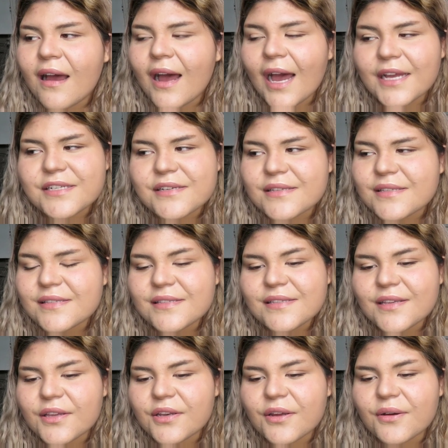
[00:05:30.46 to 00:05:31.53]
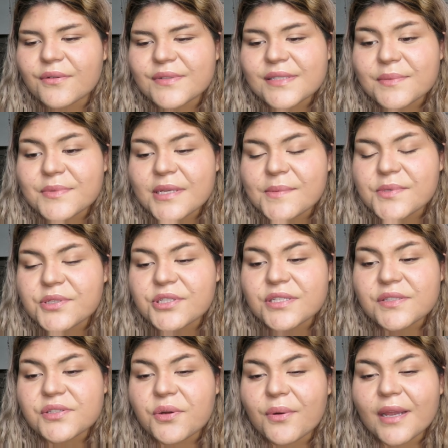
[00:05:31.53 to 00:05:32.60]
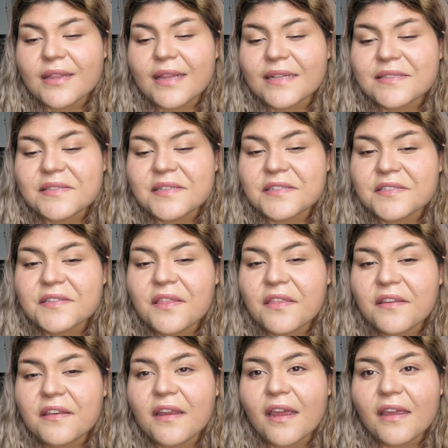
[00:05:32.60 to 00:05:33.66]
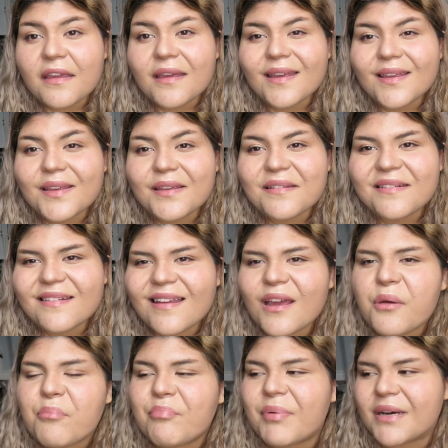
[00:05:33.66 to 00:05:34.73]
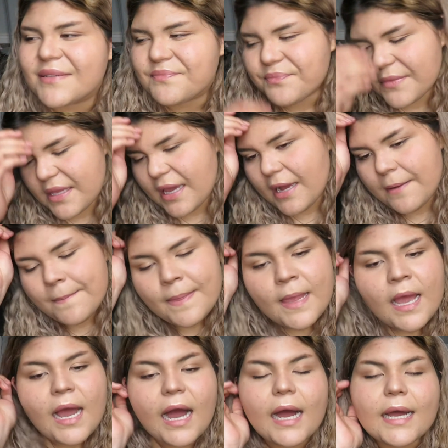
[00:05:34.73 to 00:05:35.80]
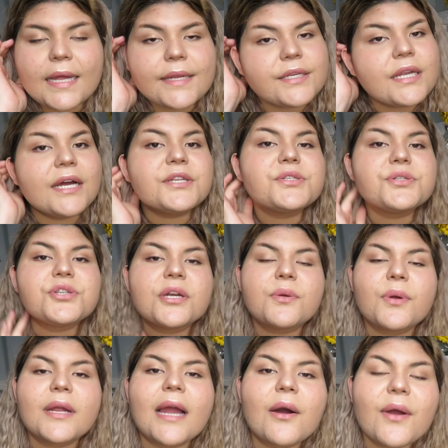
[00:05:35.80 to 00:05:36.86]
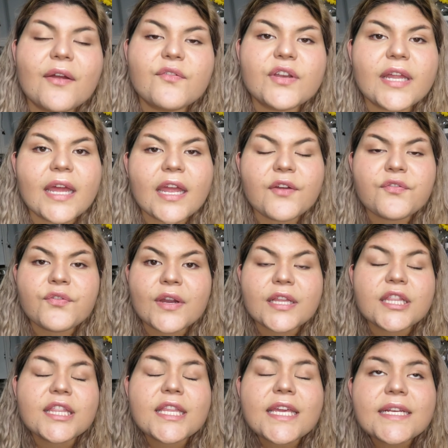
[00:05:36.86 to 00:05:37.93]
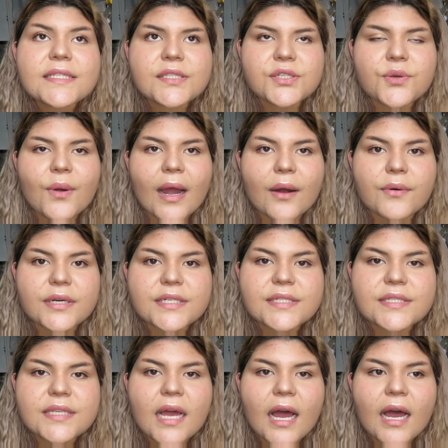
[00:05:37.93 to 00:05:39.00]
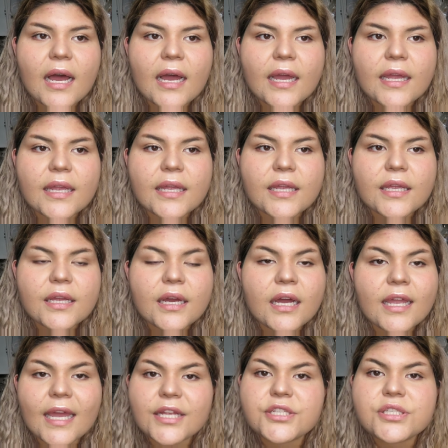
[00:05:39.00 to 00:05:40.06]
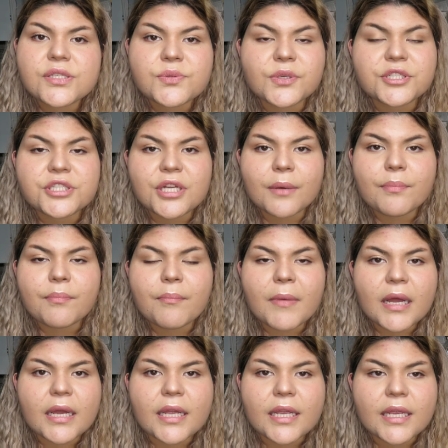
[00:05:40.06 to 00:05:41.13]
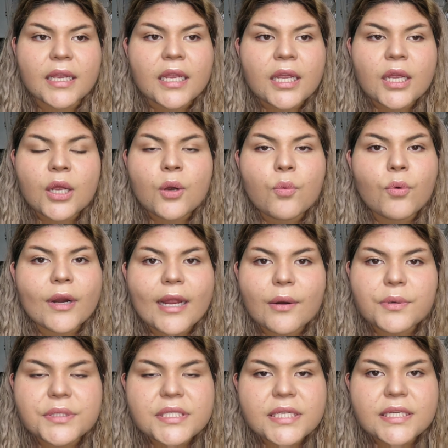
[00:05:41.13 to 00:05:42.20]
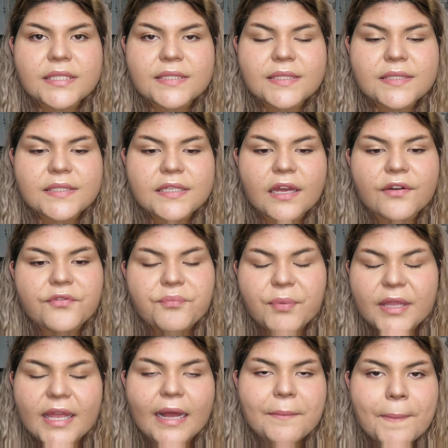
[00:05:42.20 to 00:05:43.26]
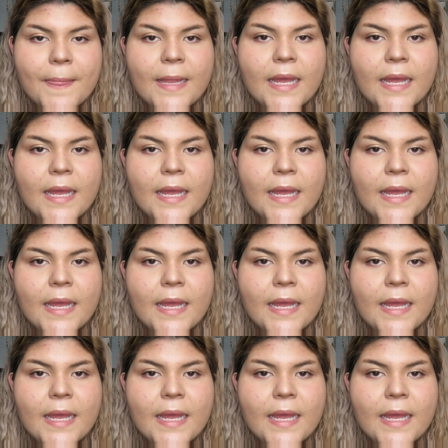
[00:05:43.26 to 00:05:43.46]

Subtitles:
I just, you know, sometimes you just don't get that 6th day in. But yeah, I do try to work out every day for at least 2 hours. I, again, switched up my workout routines and stuff. But yeah,